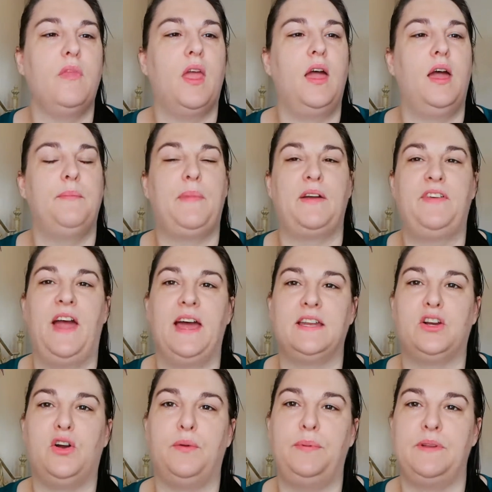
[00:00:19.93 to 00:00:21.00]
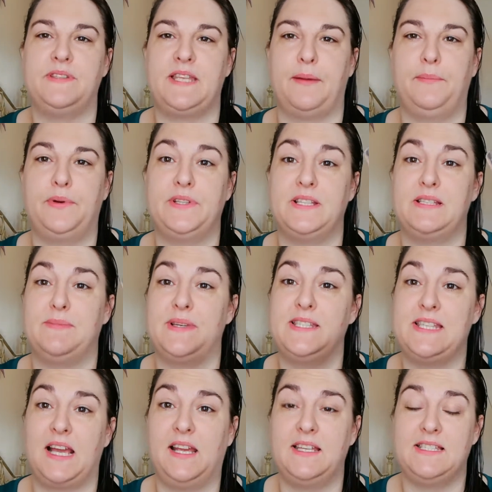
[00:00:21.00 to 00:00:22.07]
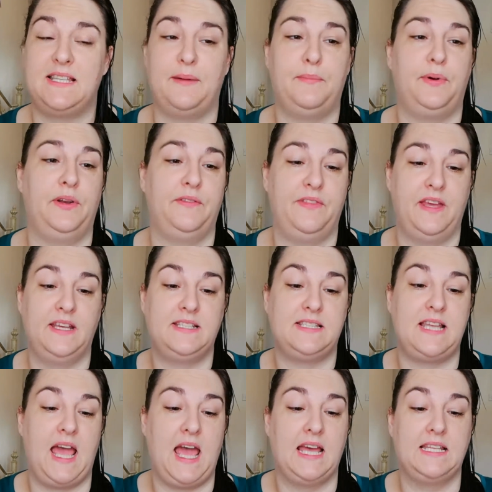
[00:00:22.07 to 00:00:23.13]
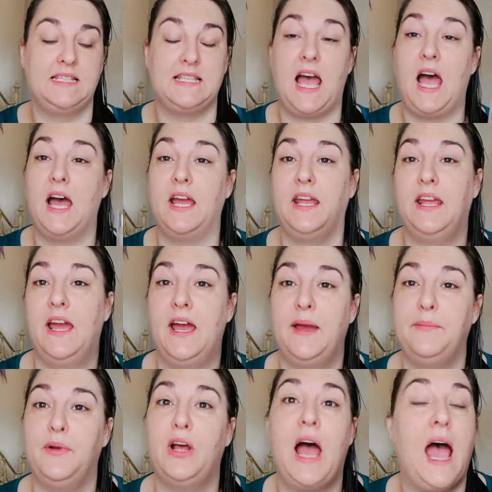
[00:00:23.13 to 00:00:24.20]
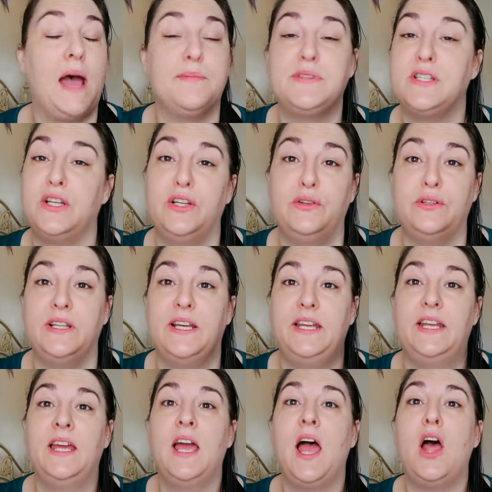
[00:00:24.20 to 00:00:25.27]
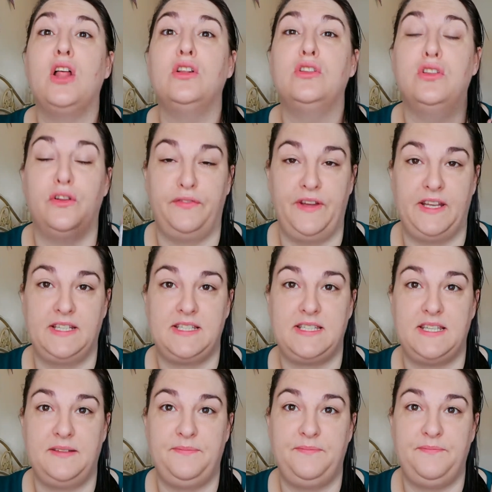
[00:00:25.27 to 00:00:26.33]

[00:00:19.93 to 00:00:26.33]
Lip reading: I've had a couple of samples. This is my second sample of this, and I absolutely love it.